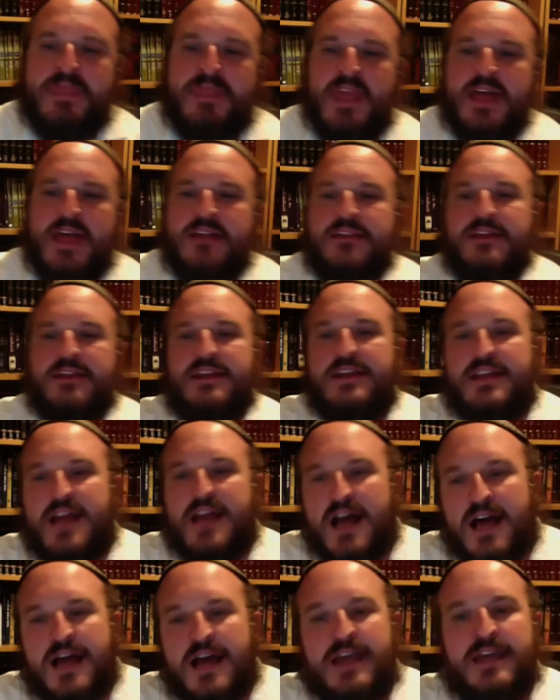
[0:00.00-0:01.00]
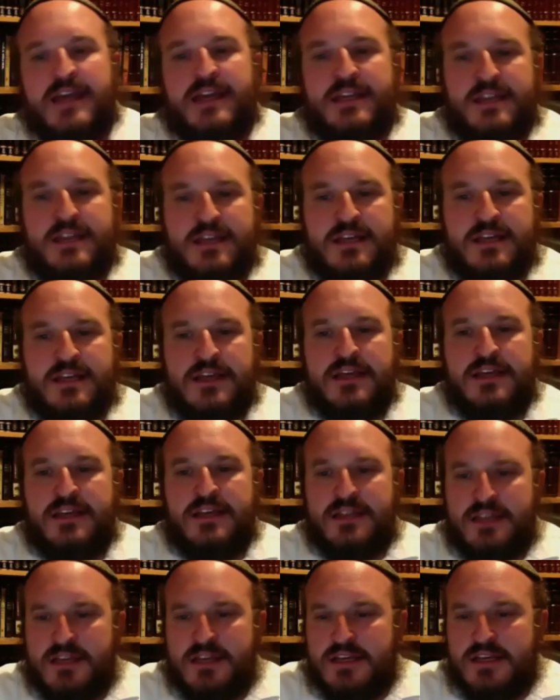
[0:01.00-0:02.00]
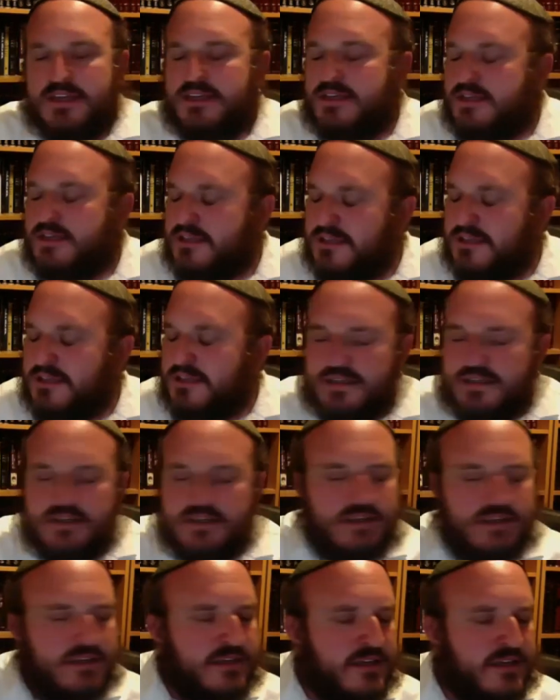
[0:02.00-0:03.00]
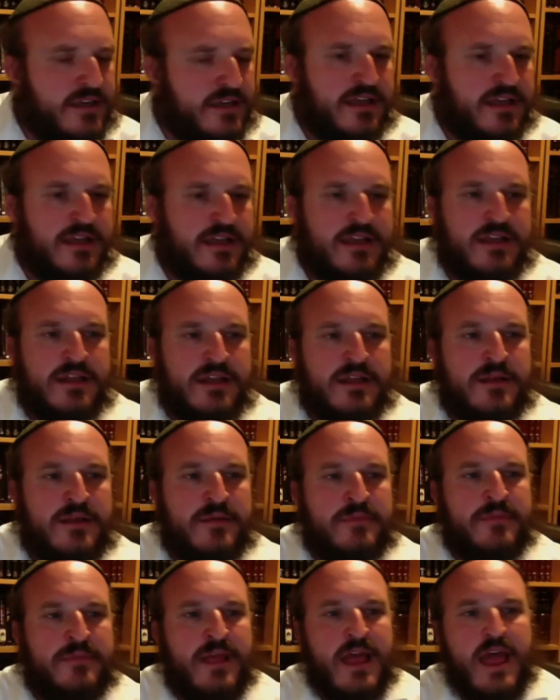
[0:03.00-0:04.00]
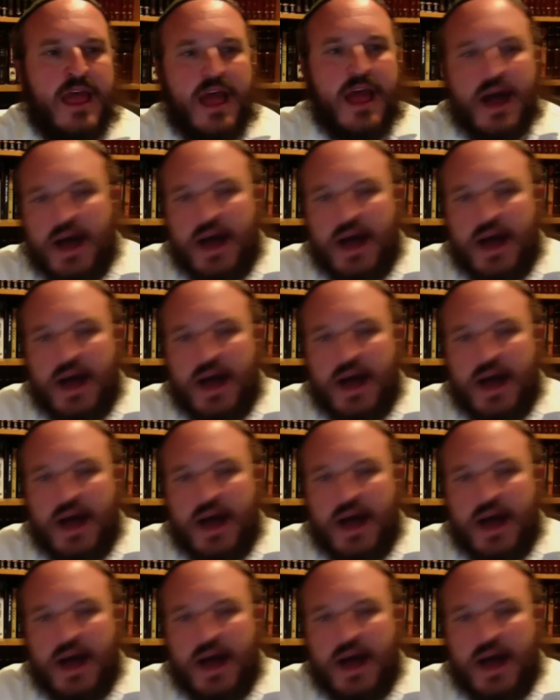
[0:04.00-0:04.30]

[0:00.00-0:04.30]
Dee da da da da da da. I